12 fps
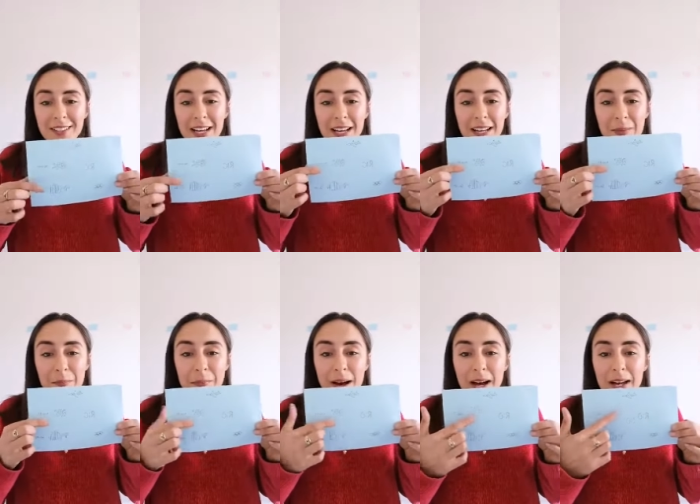
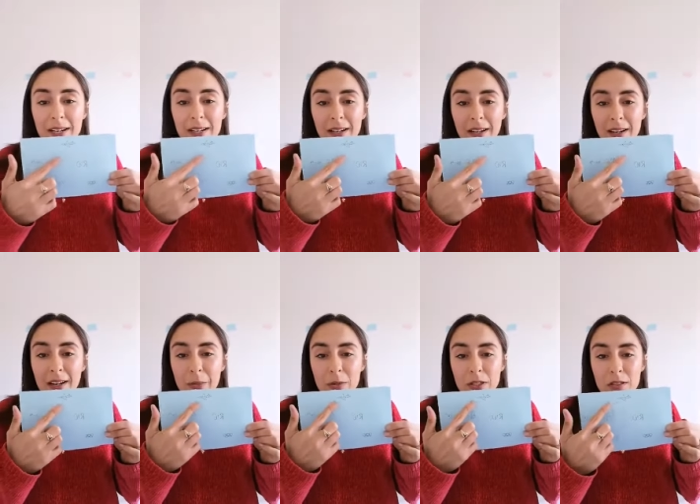Um, and
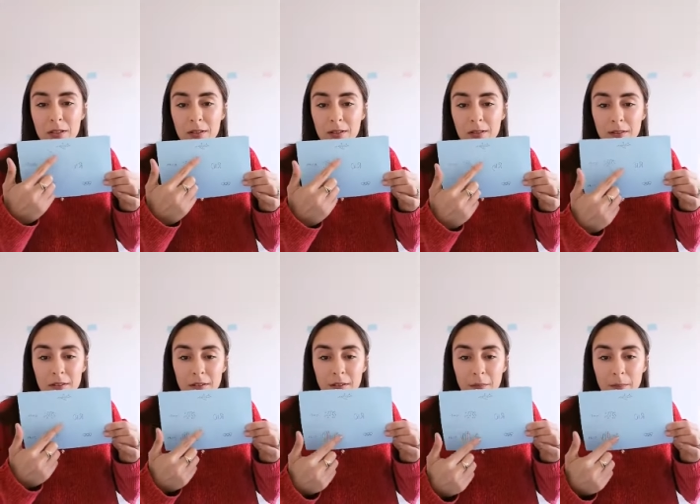it was
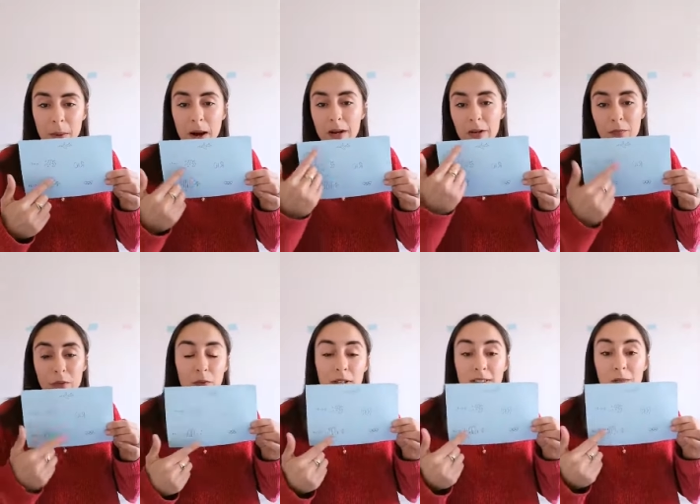part of
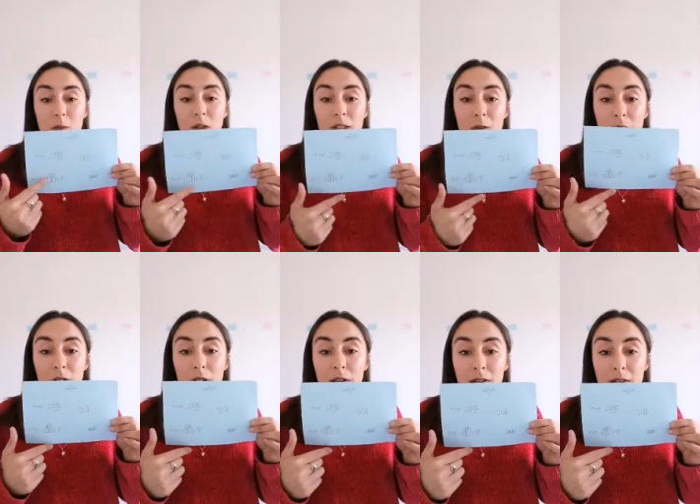the reason was to
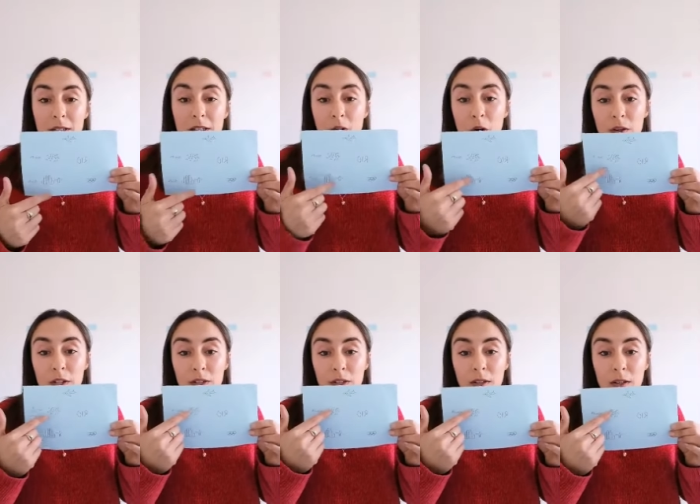
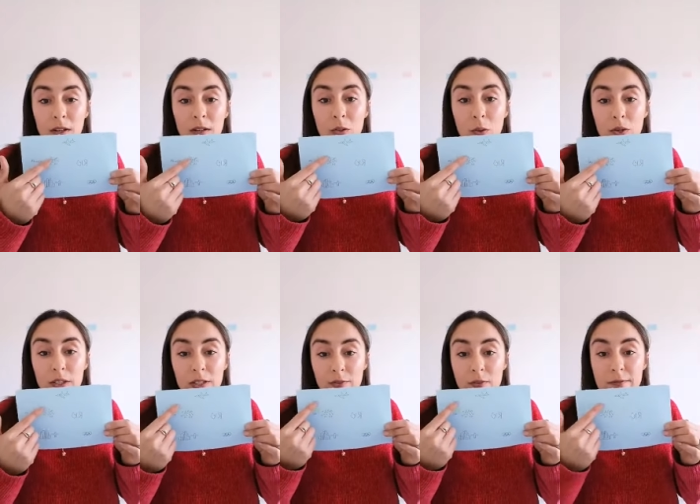discourage
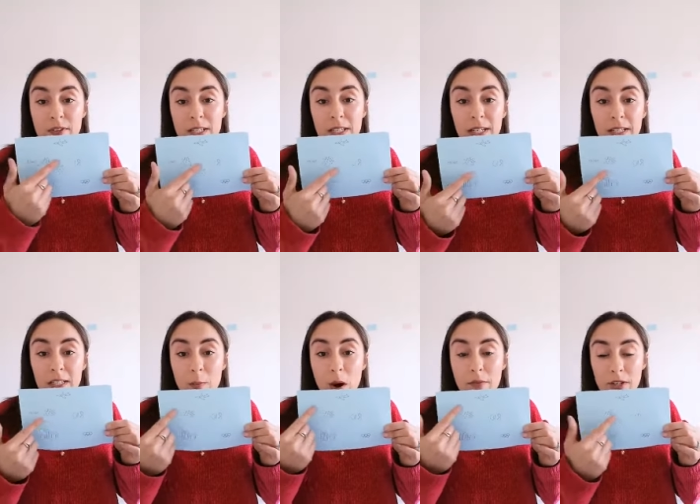tourists from visiting
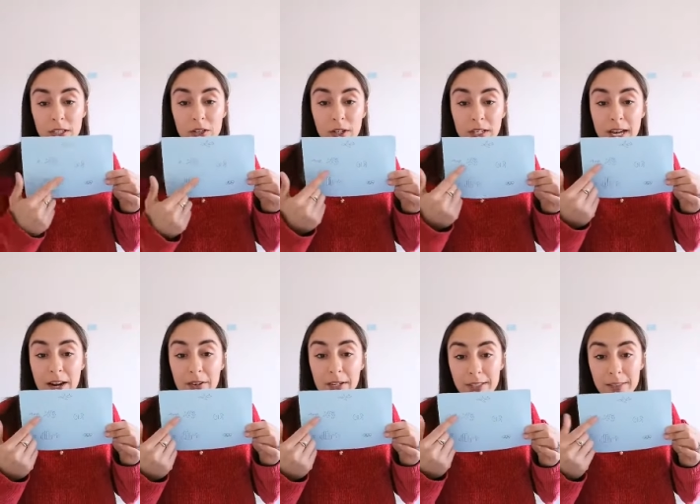these poverty-stricken
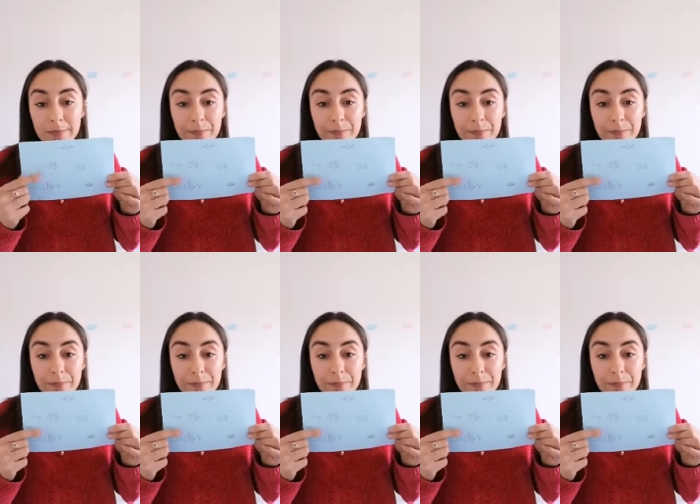areas.